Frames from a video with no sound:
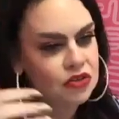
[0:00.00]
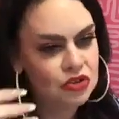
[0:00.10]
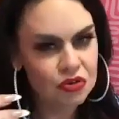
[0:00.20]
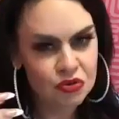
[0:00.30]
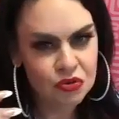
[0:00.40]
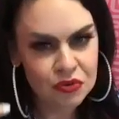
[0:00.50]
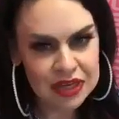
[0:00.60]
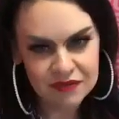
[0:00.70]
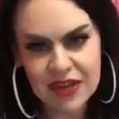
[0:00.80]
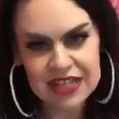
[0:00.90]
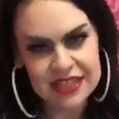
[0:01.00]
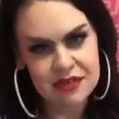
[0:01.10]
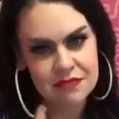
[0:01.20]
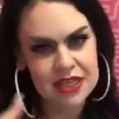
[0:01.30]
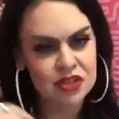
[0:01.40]
to invest
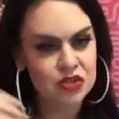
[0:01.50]
in me,